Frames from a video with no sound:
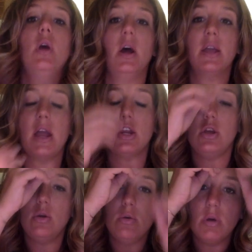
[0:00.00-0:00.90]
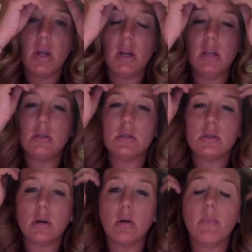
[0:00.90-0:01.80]
Again, you could
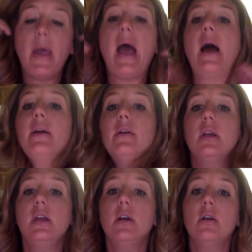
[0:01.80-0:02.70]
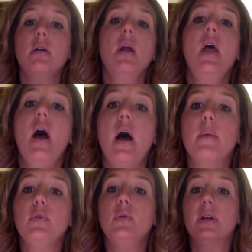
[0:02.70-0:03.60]
insert pattern here.
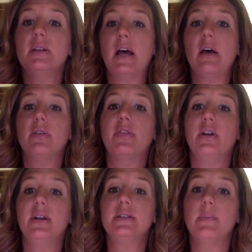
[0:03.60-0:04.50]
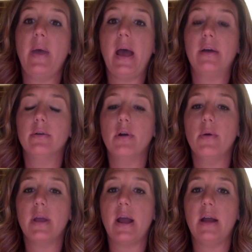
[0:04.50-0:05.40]
You can tell that there is a pattern
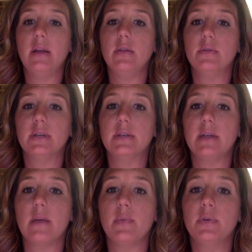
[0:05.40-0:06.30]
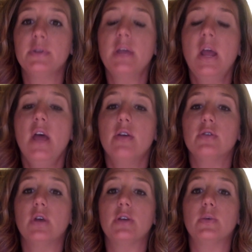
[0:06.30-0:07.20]
going on in those examples. There's
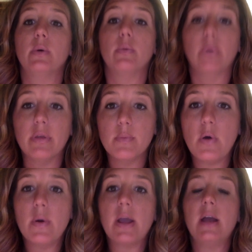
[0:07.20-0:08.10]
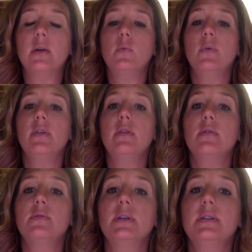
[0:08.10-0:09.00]
also a rhythm going on within
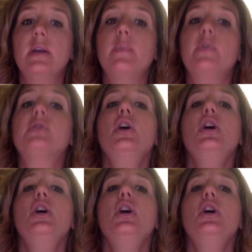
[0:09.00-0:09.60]
those examples.